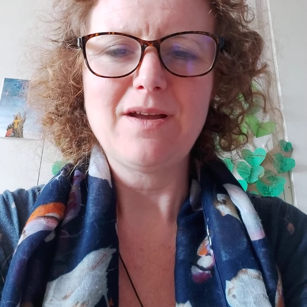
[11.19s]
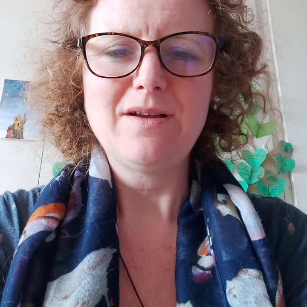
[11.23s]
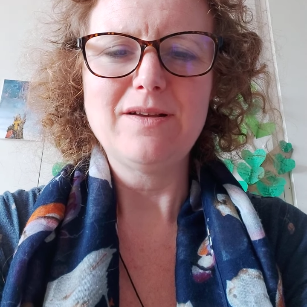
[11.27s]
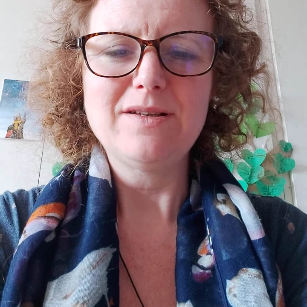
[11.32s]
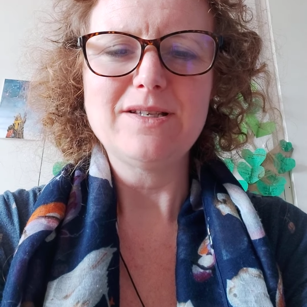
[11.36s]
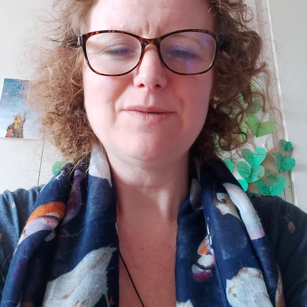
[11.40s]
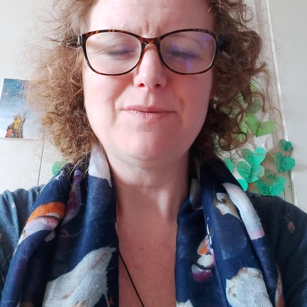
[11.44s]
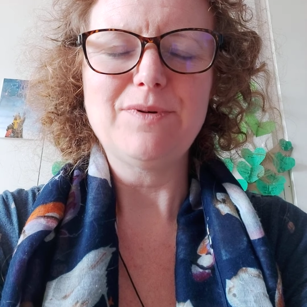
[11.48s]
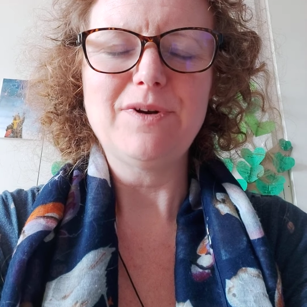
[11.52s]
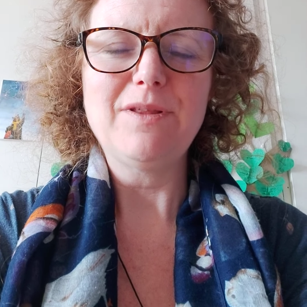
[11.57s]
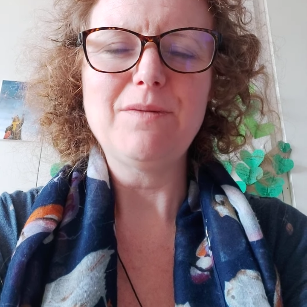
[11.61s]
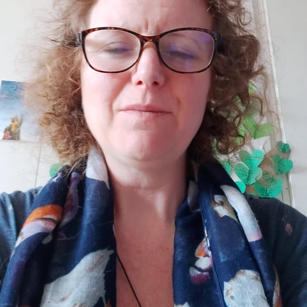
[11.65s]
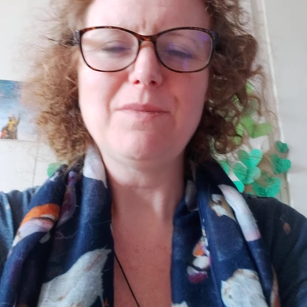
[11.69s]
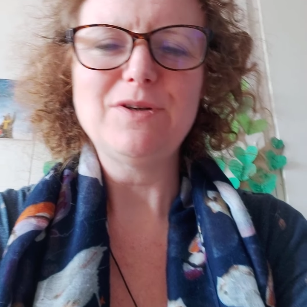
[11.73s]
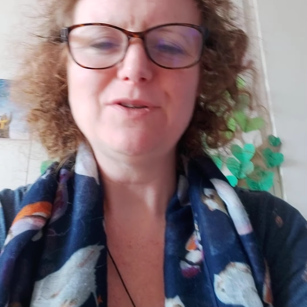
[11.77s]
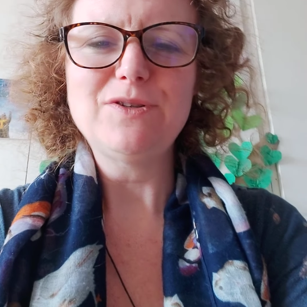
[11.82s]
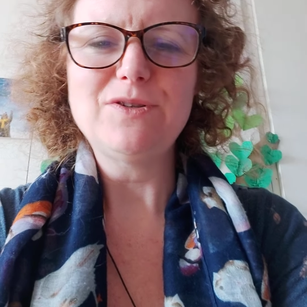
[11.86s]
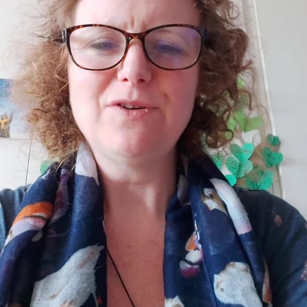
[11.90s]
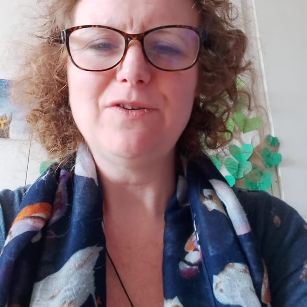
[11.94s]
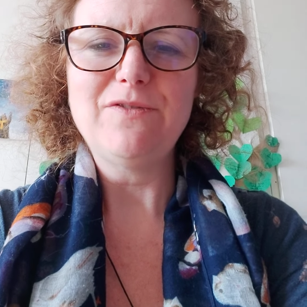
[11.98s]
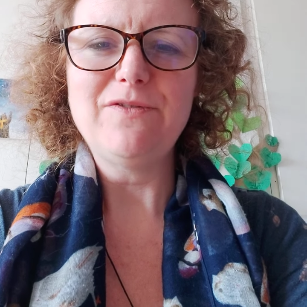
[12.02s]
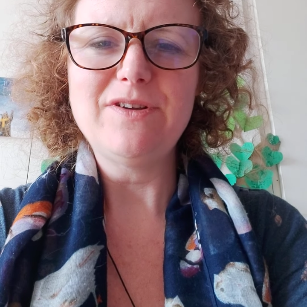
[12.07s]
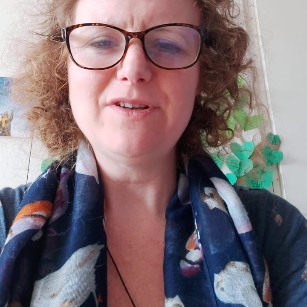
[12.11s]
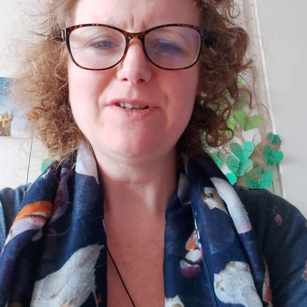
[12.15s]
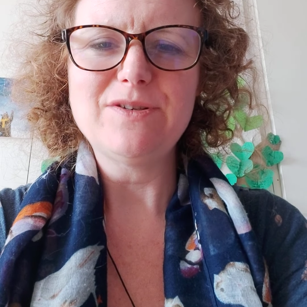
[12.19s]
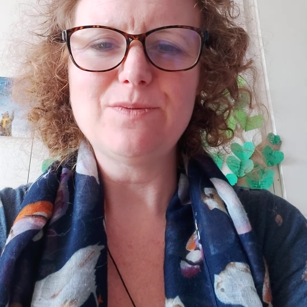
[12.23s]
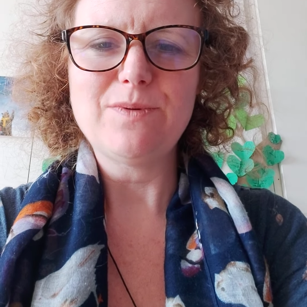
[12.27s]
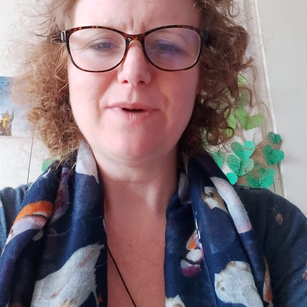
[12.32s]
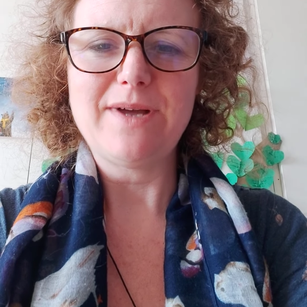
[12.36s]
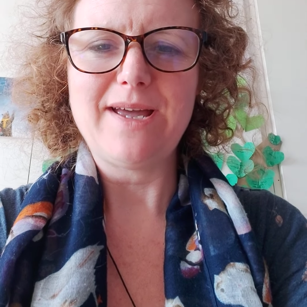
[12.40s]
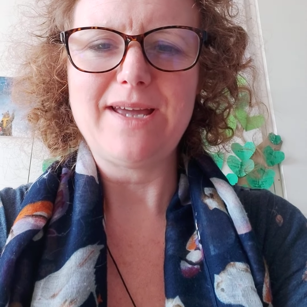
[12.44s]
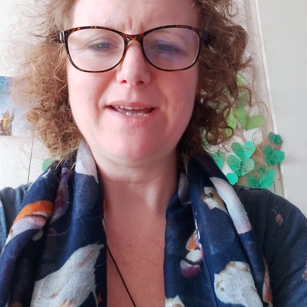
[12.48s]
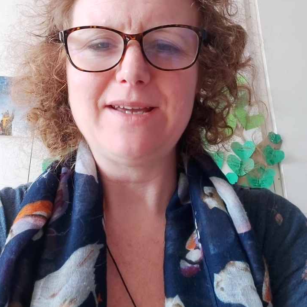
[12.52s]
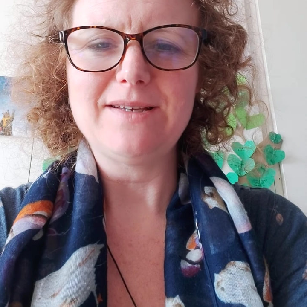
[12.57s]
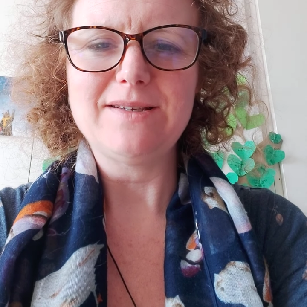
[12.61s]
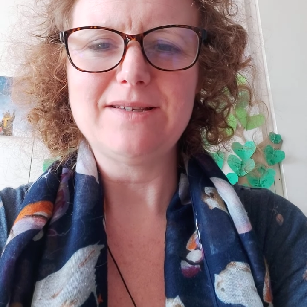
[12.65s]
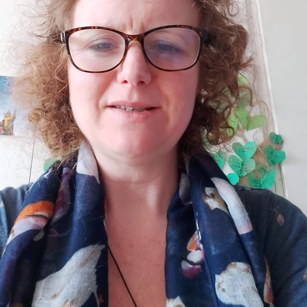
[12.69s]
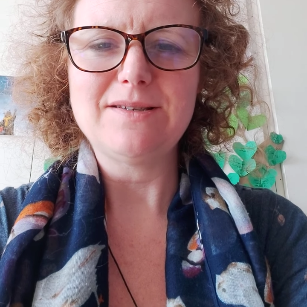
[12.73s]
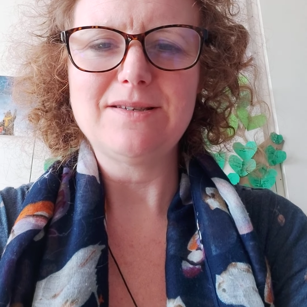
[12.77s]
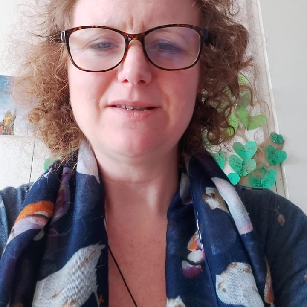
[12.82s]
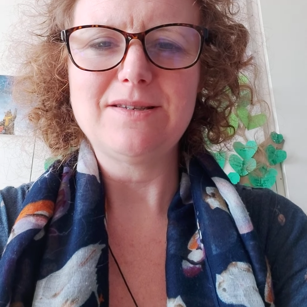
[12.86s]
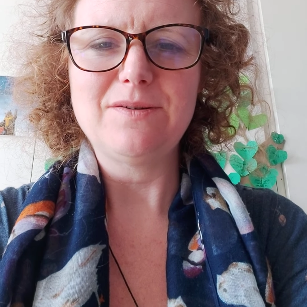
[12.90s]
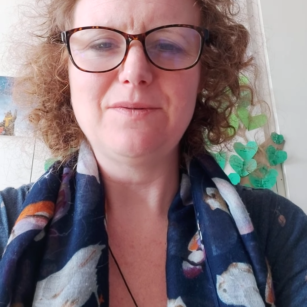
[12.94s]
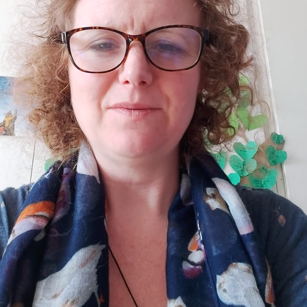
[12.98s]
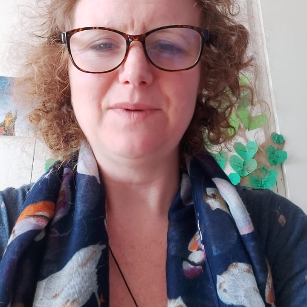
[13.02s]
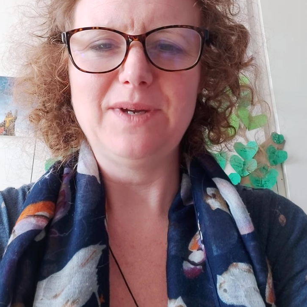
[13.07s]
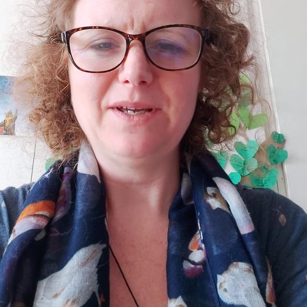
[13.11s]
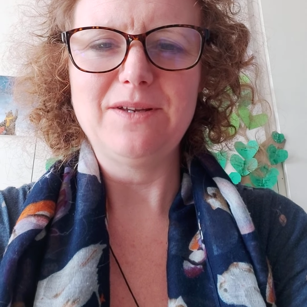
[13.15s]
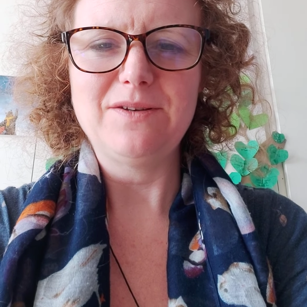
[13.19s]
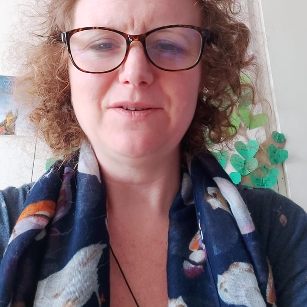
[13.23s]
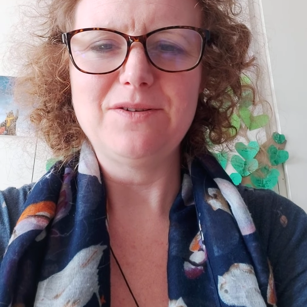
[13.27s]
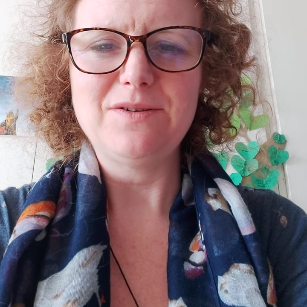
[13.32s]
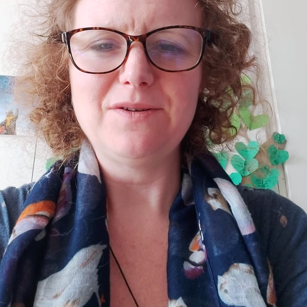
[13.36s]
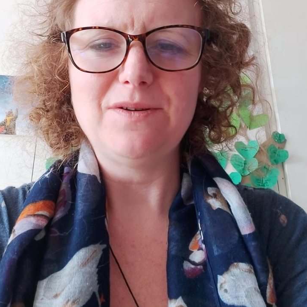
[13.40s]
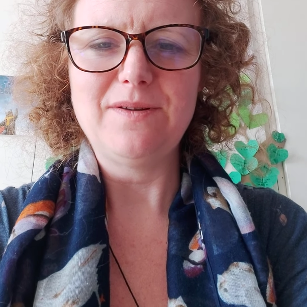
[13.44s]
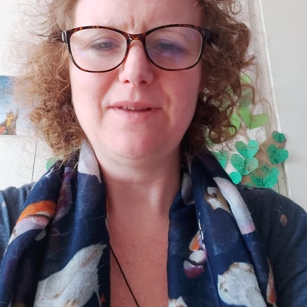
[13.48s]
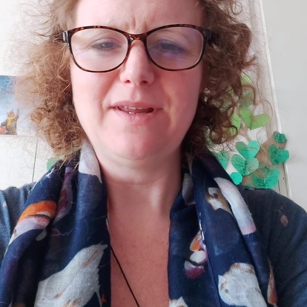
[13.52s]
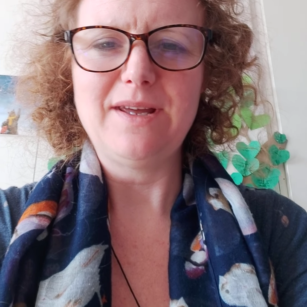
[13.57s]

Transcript: So one of the most obvious ways that we can do